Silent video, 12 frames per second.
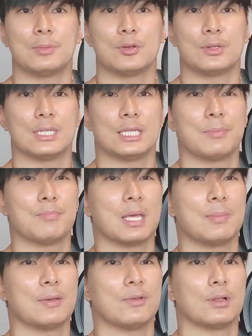You can see them
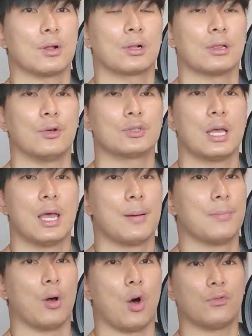maybe if you look close,
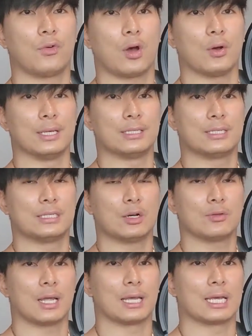but overall it's
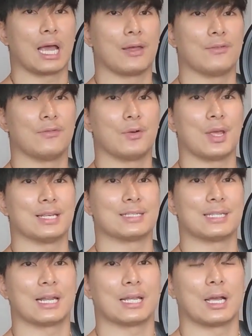still like a very
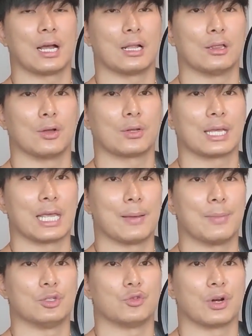aesthetic looking
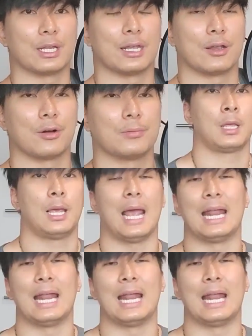image right here.